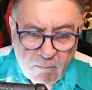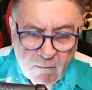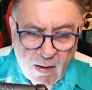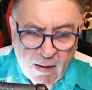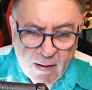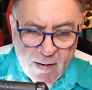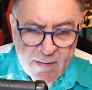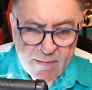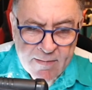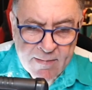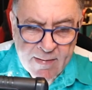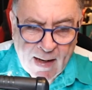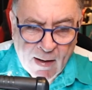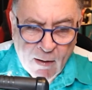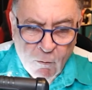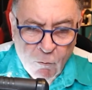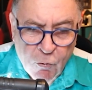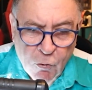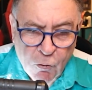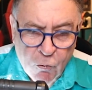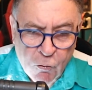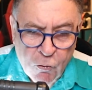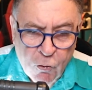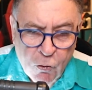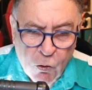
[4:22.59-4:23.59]
It's down to
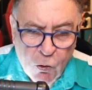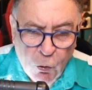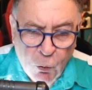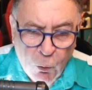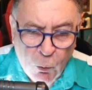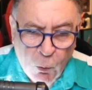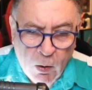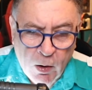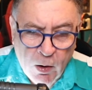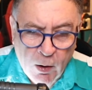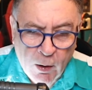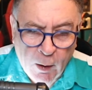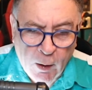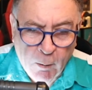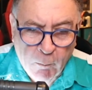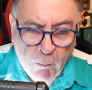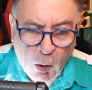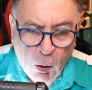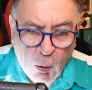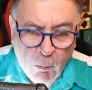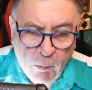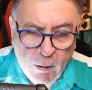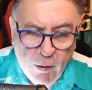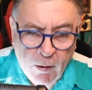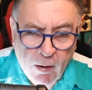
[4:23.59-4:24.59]
2 at the
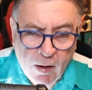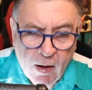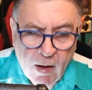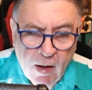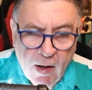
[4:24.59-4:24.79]
moment.